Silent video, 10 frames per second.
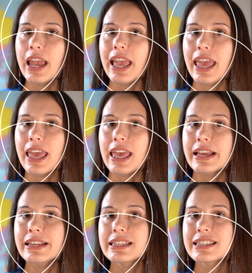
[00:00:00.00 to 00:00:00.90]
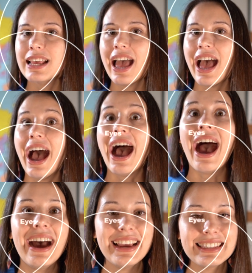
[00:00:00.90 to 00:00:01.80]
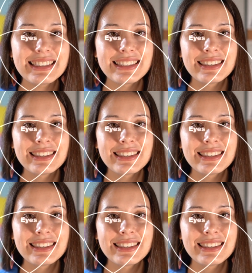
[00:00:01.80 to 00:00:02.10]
is eyes.